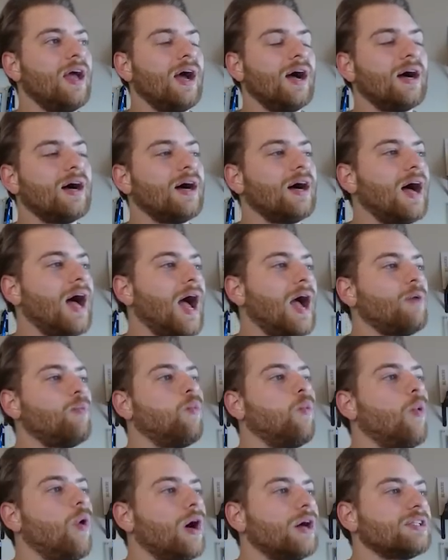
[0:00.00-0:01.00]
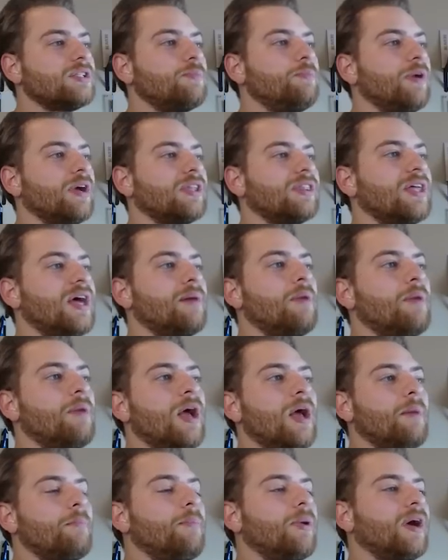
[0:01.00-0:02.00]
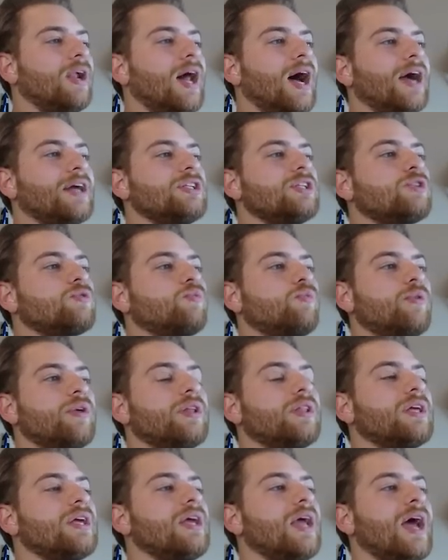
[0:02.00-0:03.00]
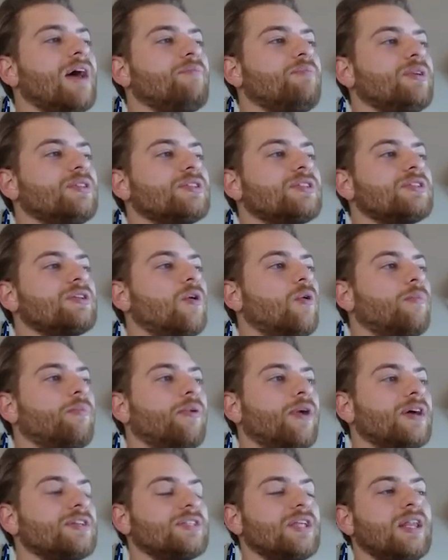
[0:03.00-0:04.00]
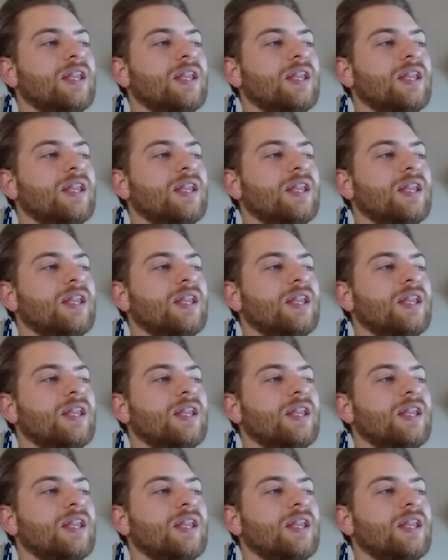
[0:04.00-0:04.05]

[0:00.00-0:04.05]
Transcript: I want to pick them, but I just really have been so impressed.